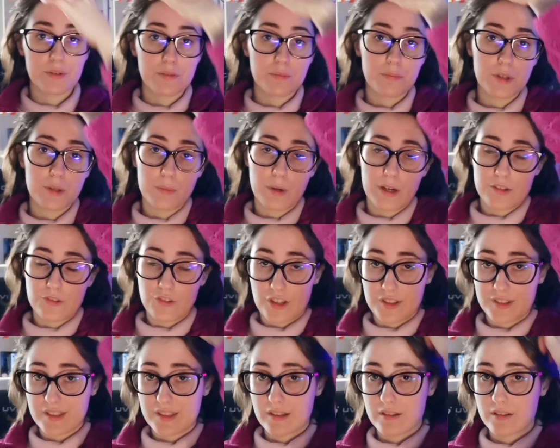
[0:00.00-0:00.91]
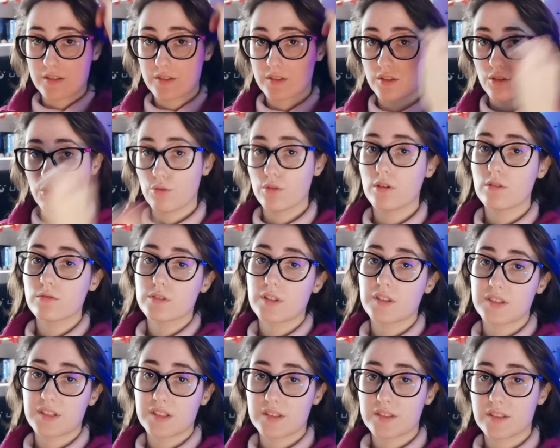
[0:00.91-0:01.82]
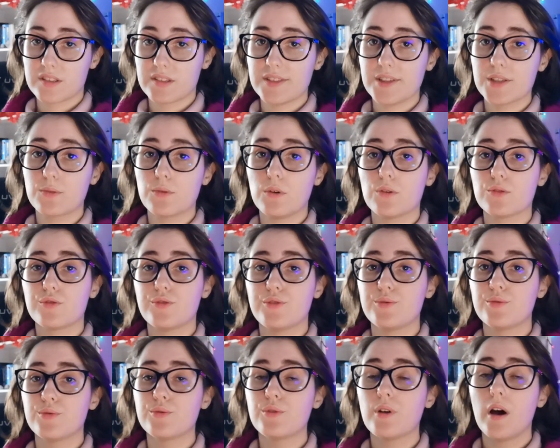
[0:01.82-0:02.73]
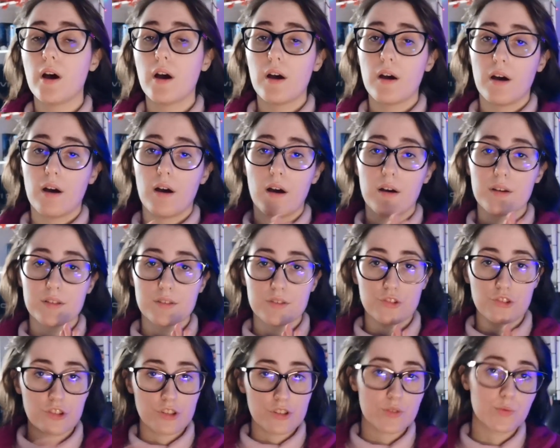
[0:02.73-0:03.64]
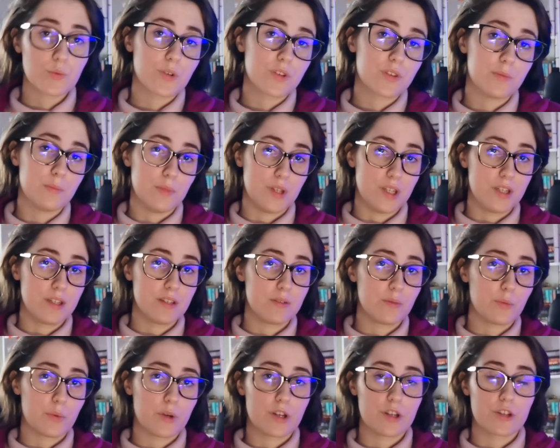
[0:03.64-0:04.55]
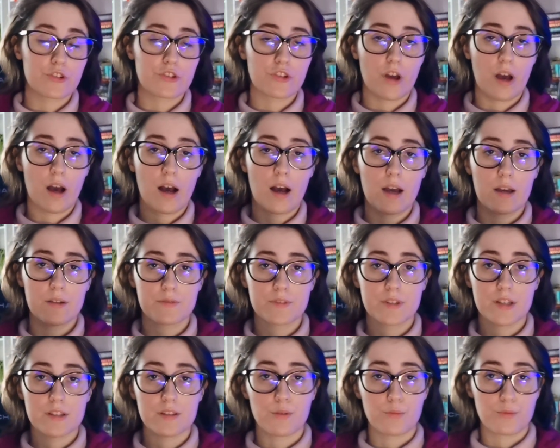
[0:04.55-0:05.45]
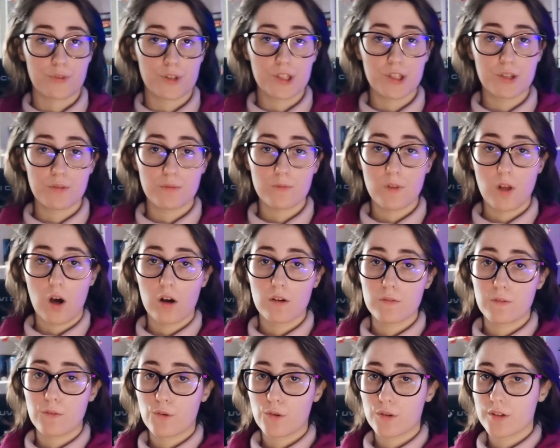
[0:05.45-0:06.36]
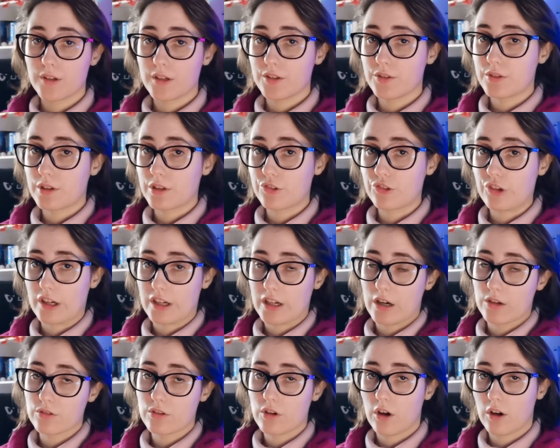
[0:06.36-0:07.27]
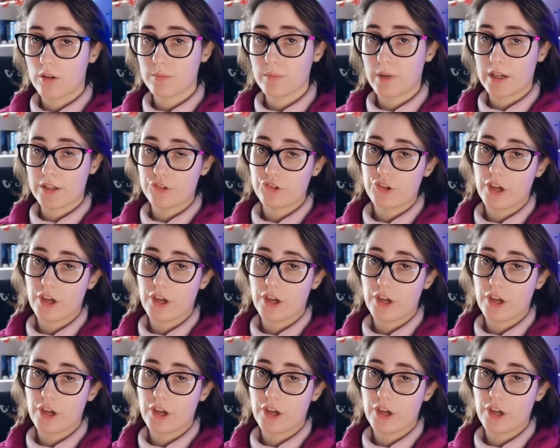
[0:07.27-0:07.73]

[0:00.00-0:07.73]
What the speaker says: With Me by Jessica Consolo. This is a sequel to She's With Me, which I've done a reading vlog for that you can check out on my